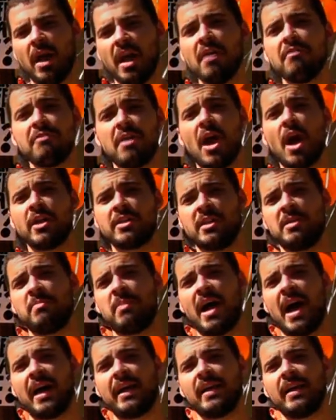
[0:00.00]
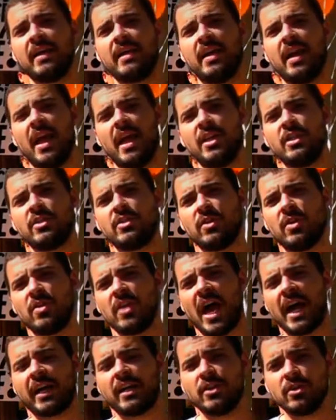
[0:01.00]
if they are sent back. And so
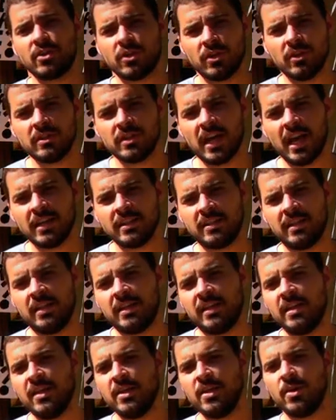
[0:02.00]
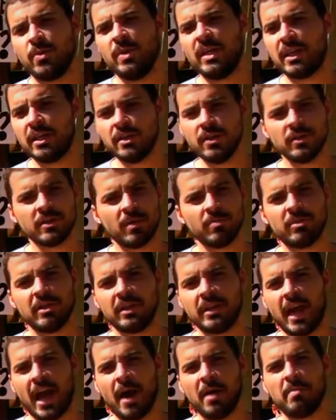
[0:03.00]
that concerns us, and we can do
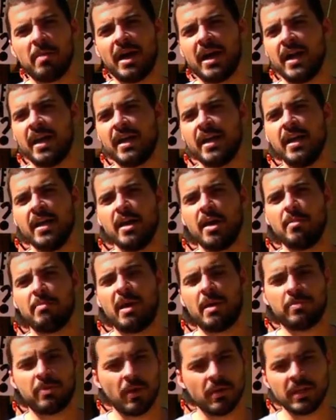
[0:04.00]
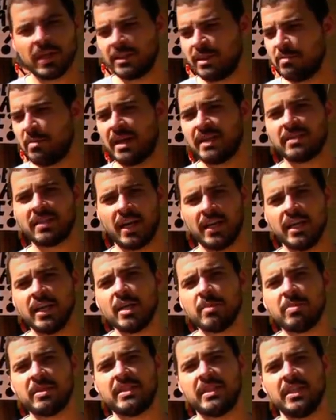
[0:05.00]
something now by, by protesting, by
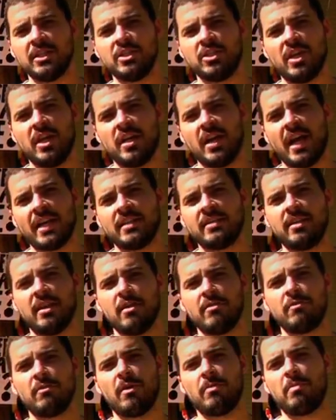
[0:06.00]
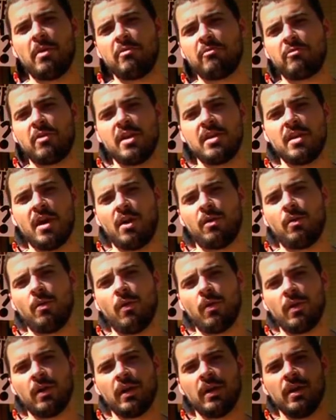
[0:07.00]
signing a petition at
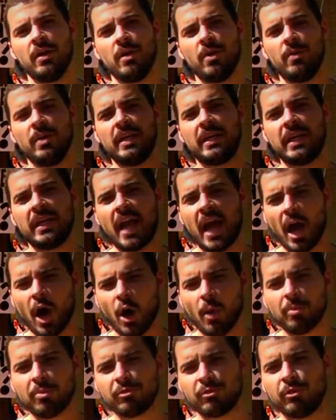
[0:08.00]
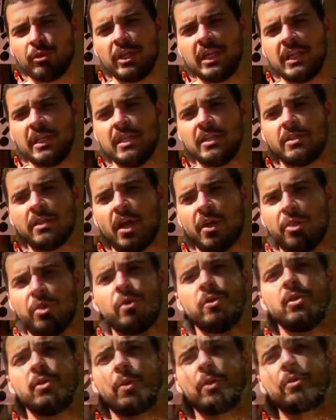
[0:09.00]
savemyfriend.org. We can help free these uh,
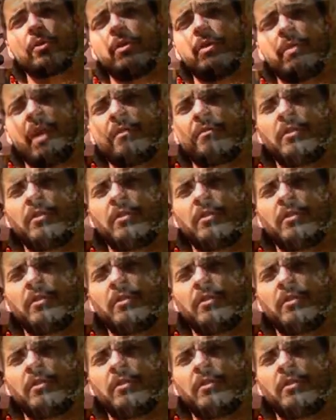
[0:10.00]
30 North Korean